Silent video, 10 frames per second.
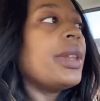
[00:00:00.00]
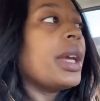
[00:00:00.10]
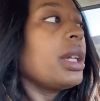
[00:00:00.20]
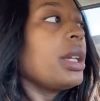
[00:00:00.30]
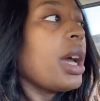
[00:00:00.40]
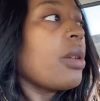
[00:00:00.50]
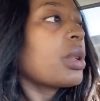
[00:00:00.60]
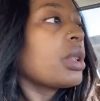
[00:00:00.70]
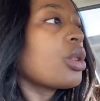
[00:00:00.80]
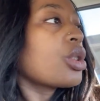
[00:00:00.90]
They didn't have
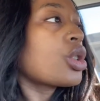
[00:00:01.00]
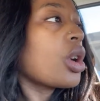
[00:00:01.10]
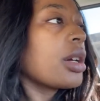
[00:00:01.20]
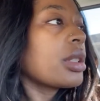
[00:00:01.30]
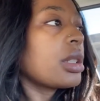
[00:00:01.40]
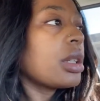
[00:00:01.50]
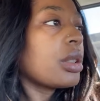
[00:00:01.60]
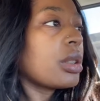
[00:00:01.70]
one of those jars in there,